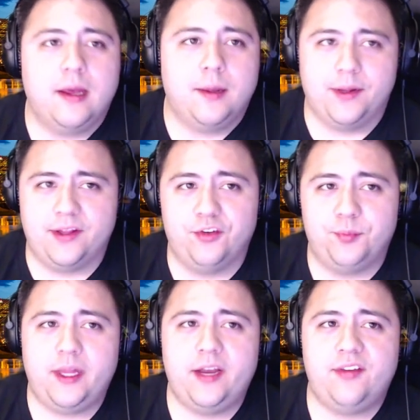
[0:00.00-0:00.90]
But those
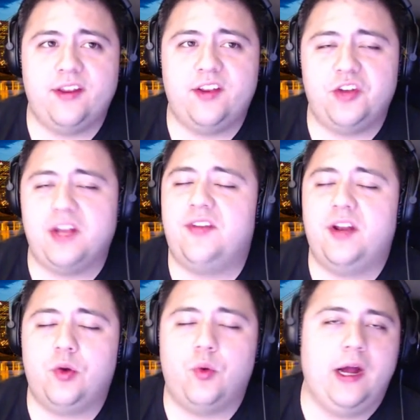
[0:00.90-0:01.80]
players that the Jets
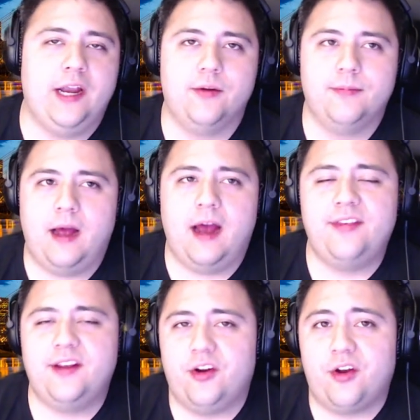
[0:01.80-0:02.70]
did acquire, I
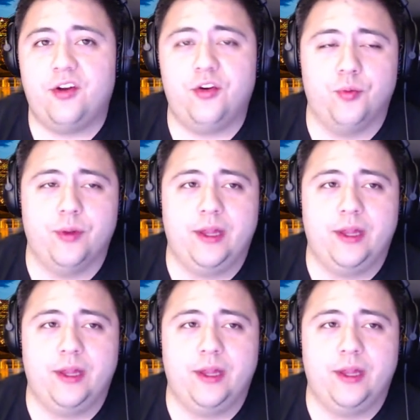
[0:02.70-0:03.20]
think are going to do really